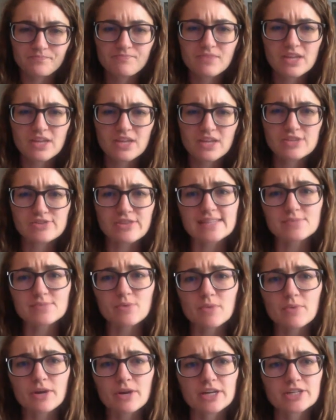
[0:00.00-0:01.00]
So that's what
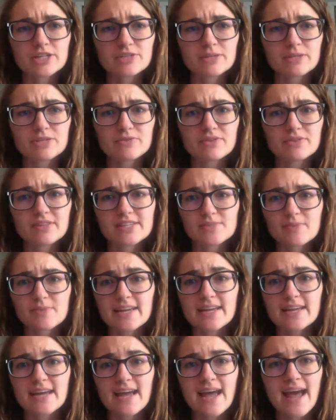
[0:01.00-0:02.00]
we're going to be doing this
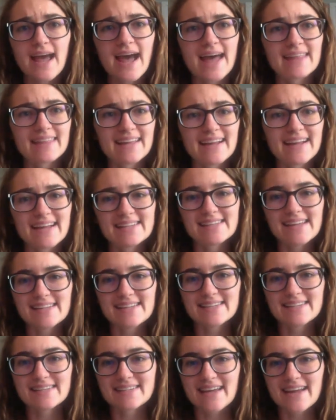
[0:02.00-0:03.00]
week. And like I said,
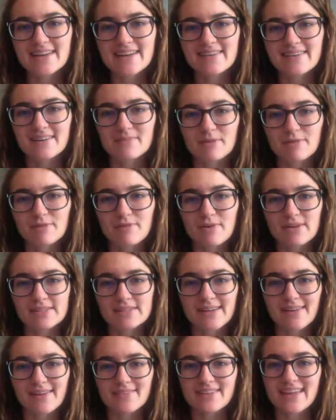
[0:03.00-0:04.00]
today you're going to be
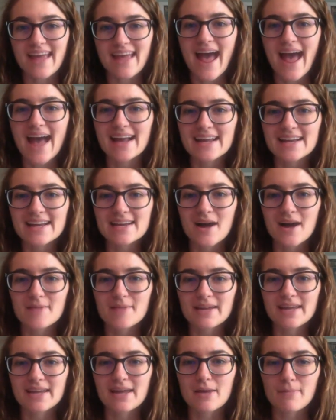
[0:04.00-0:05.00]
focusing on the
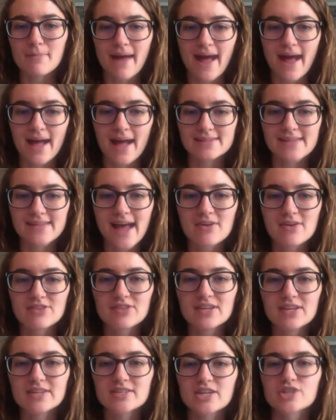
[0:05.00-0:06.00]
economic impacts. How did
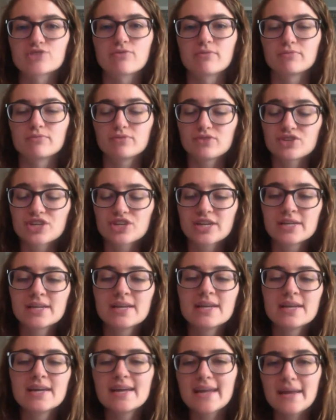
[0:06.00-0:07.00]
the Industrial Revolution
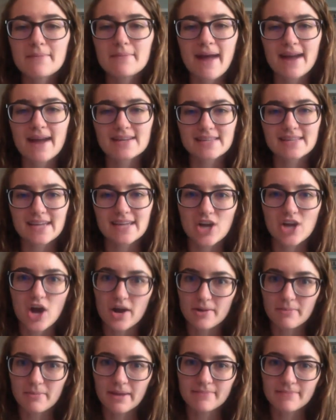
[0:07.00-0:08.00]
impact the
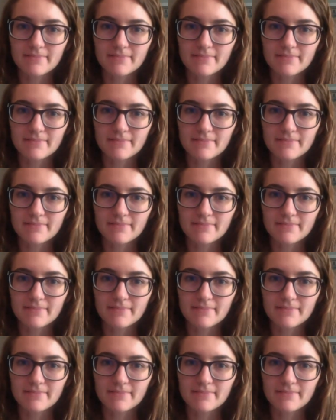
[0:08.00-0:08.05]
economy?